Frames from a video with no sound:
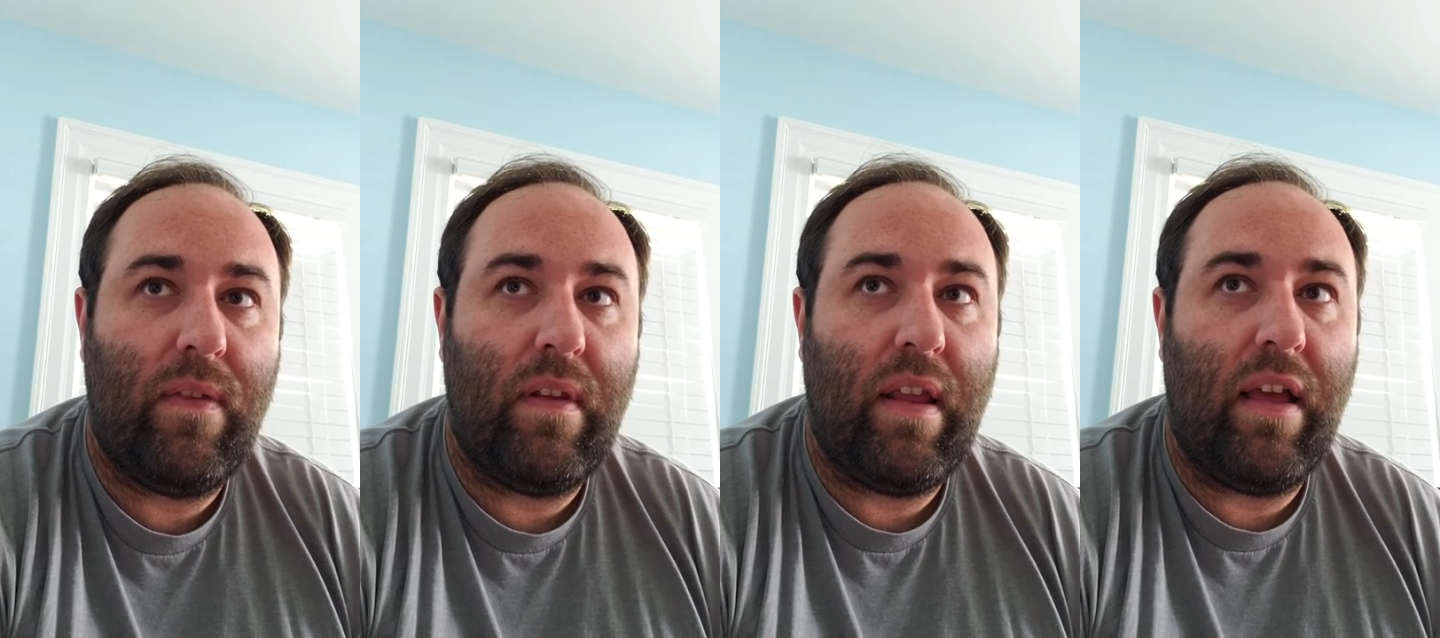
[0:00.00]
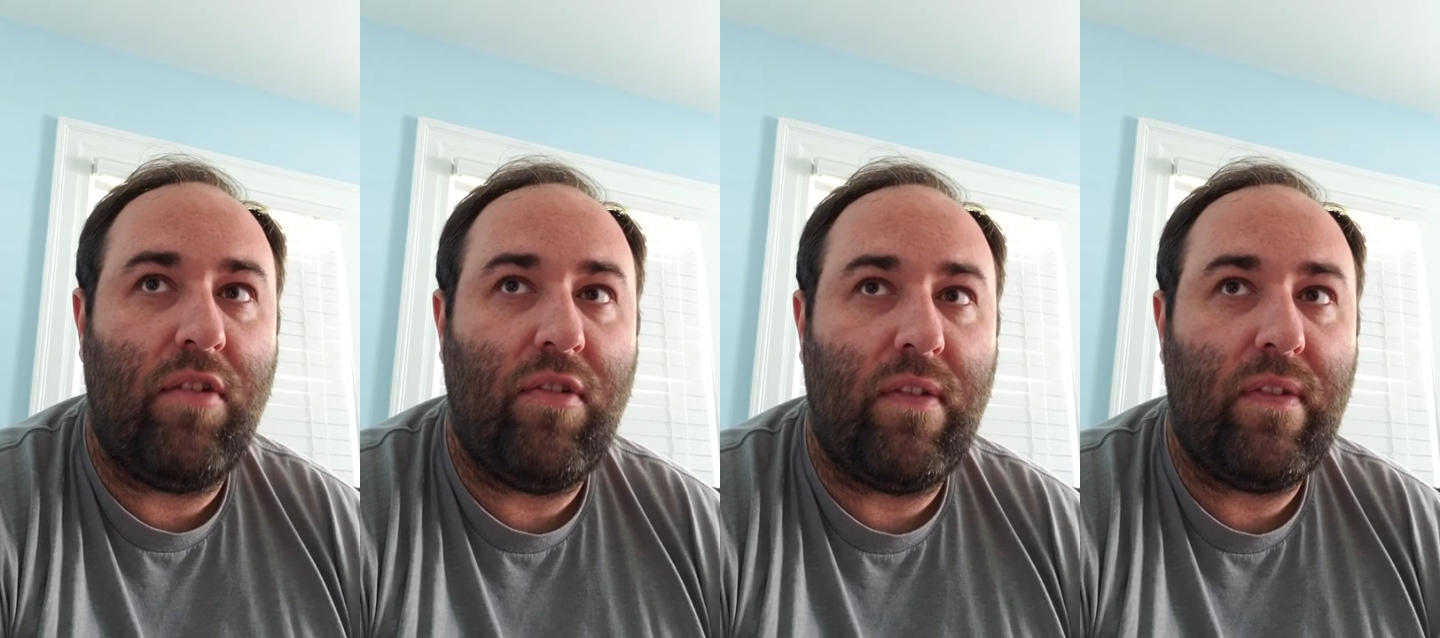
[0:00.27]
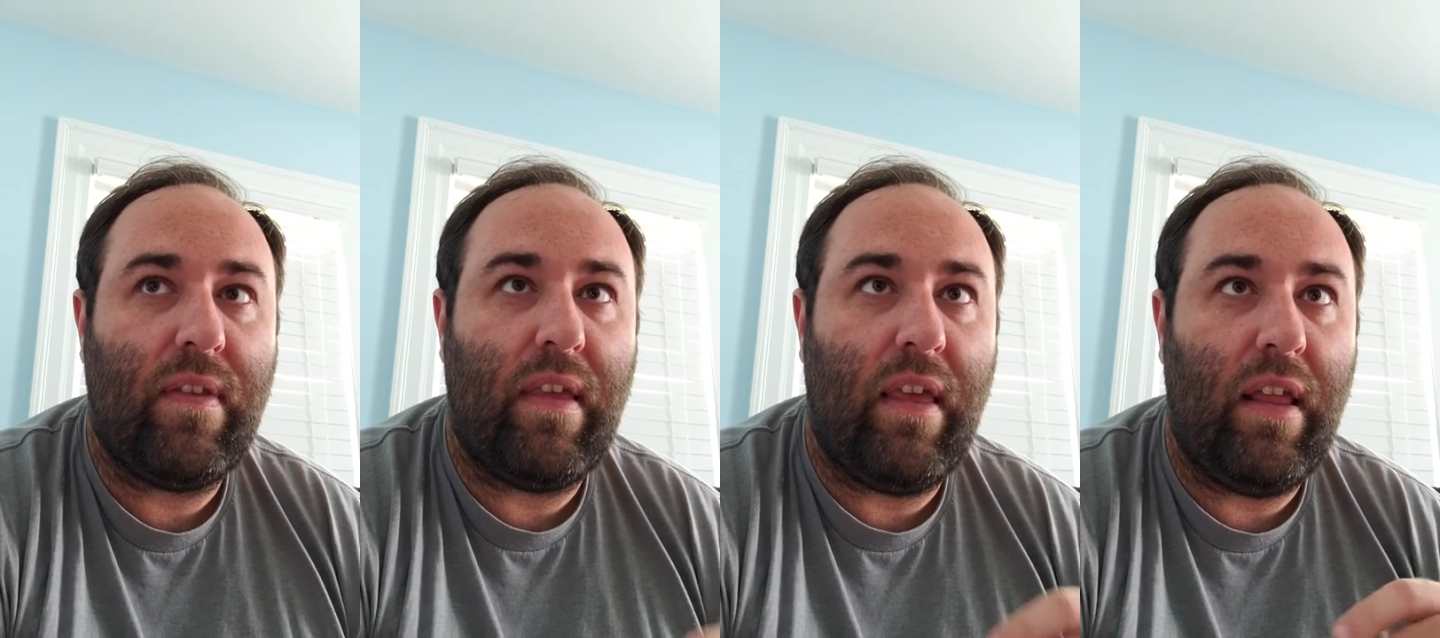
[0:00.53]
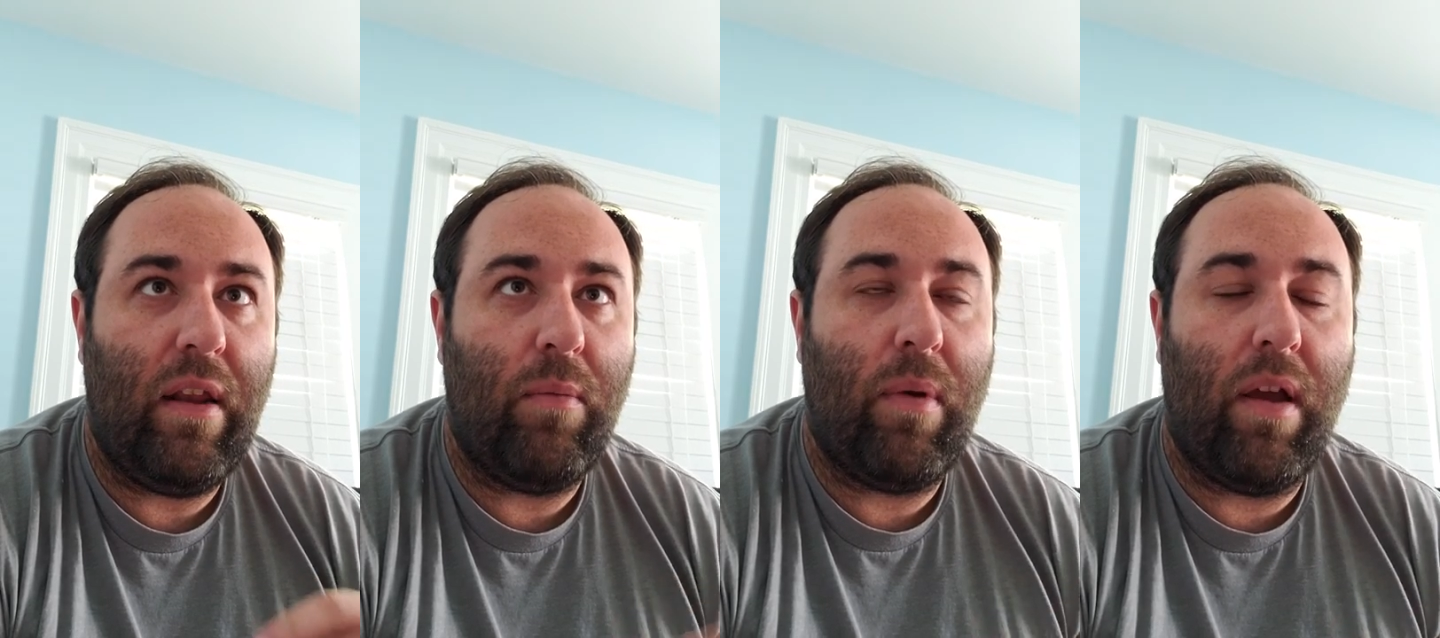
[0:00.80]
and not just
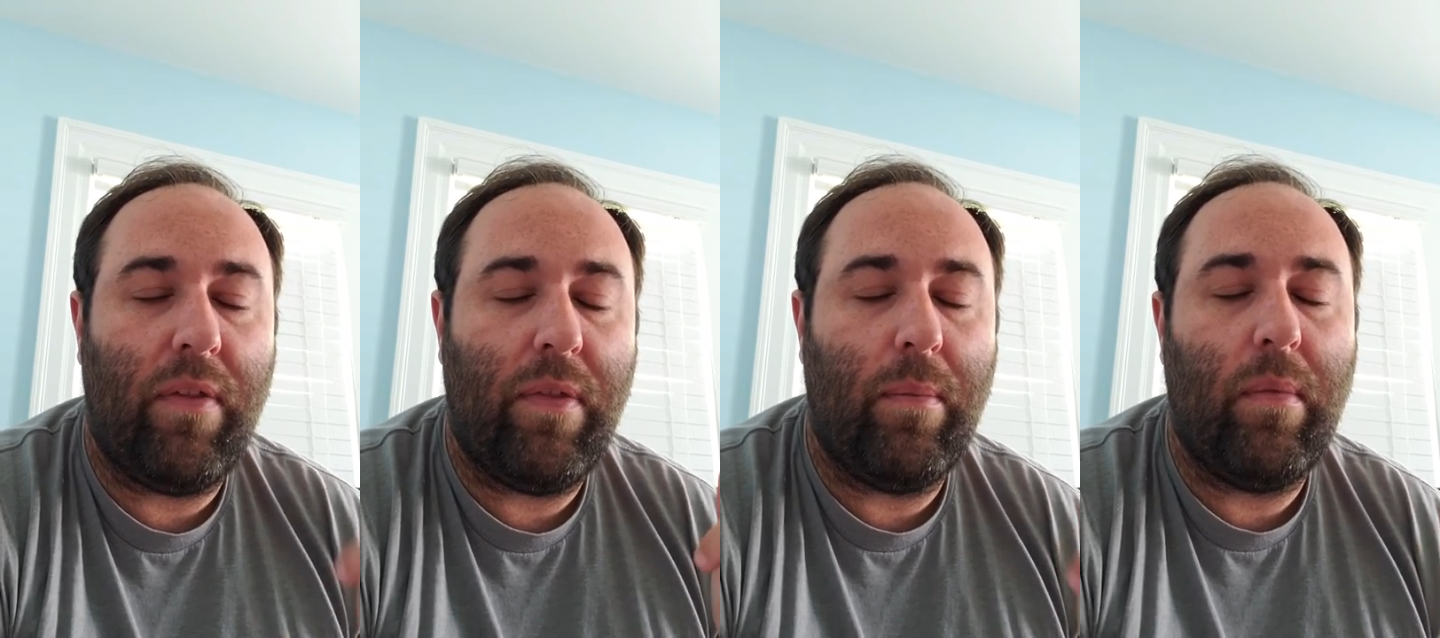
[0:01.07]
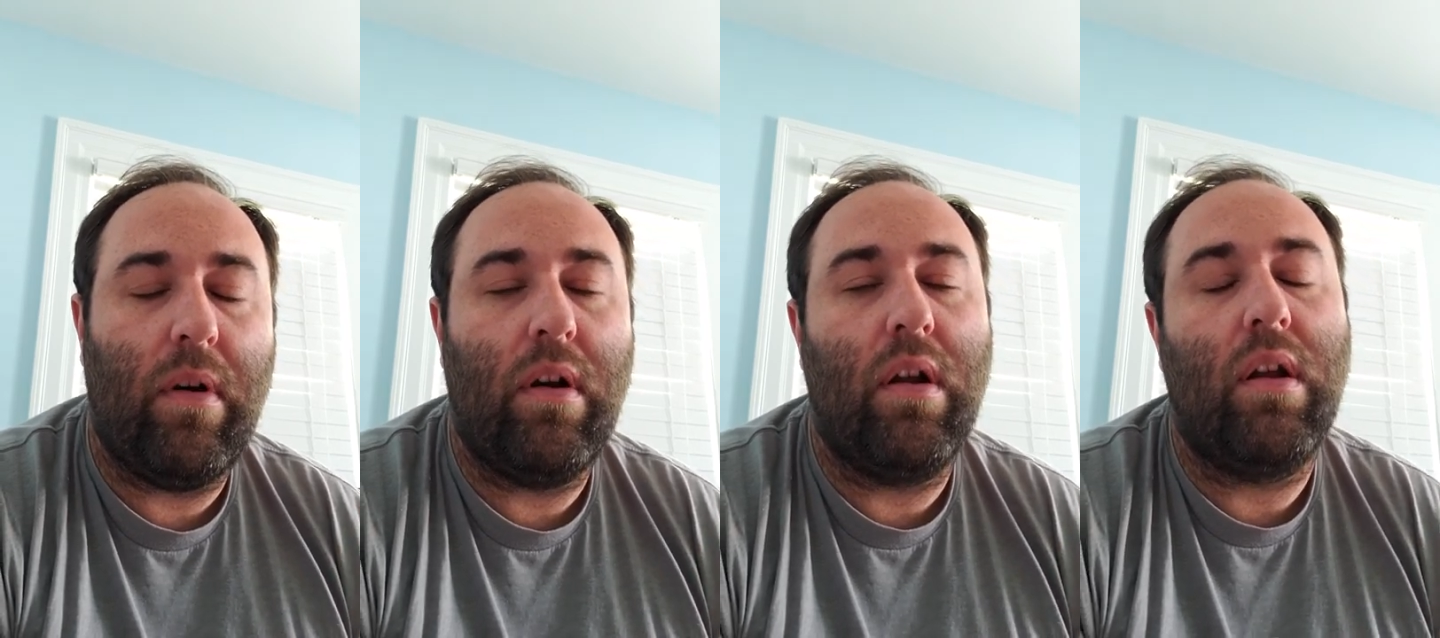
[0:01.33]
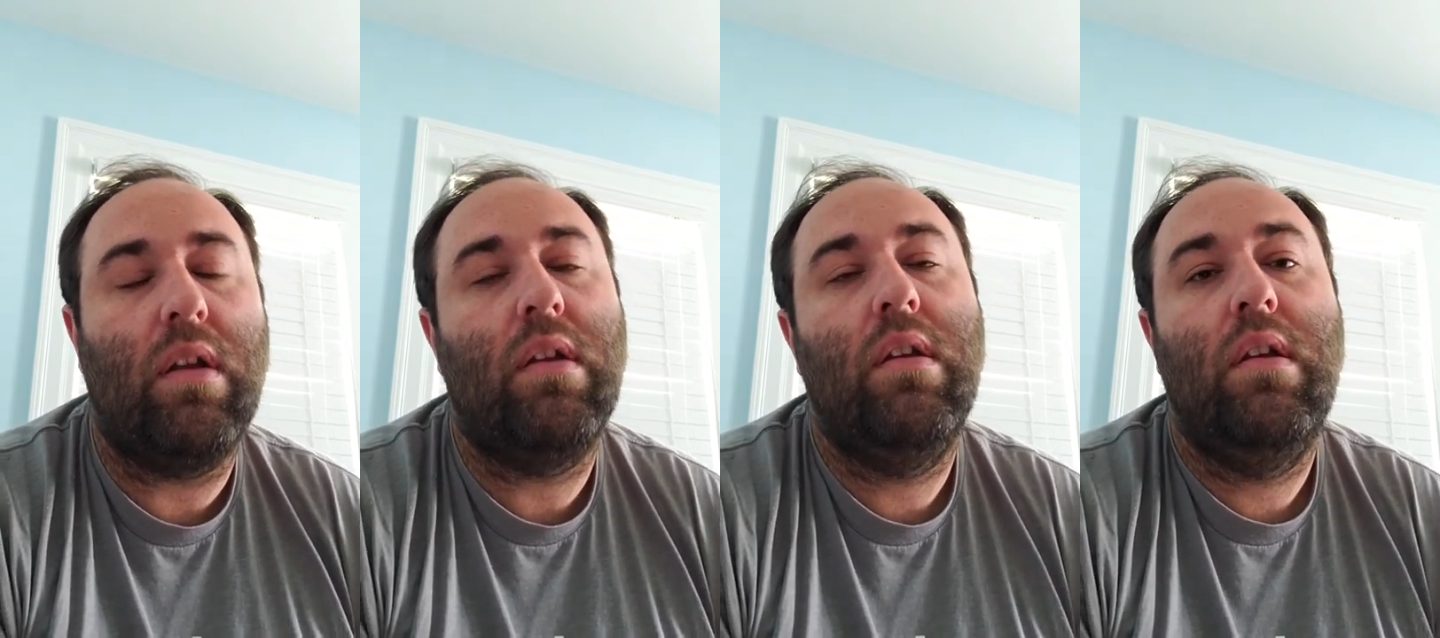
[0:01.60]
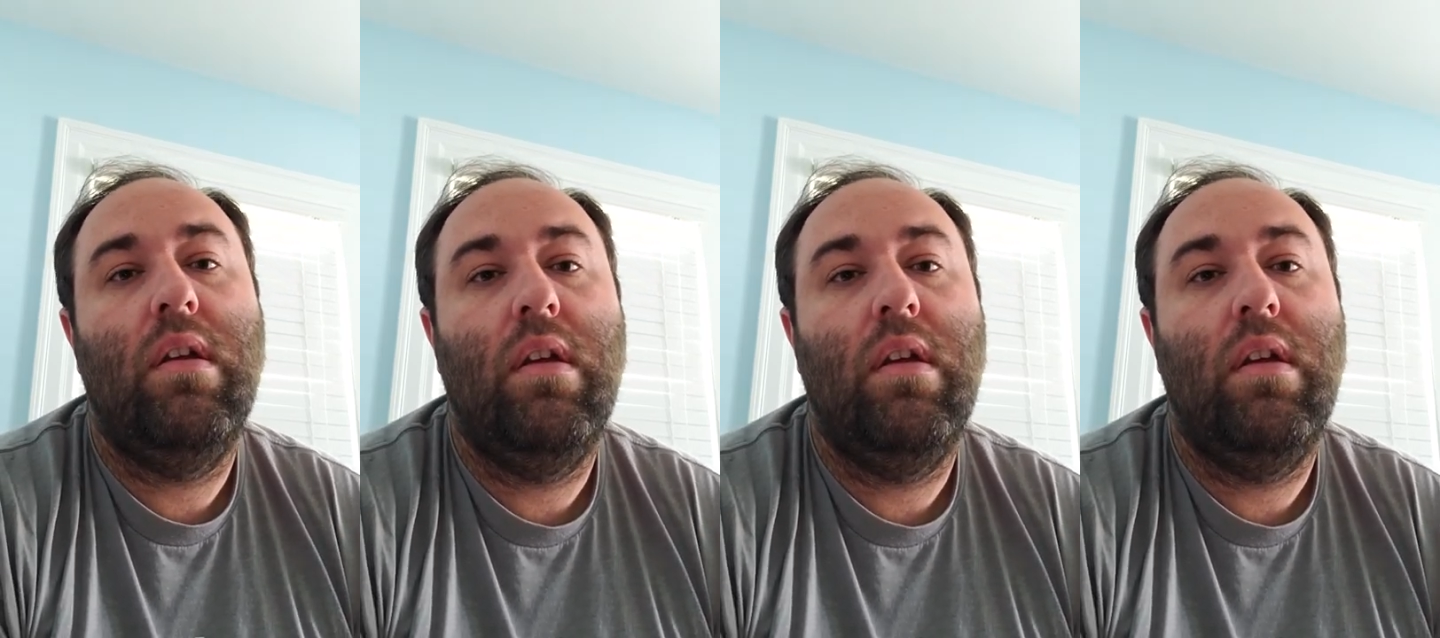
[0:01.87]
hit it right off the mark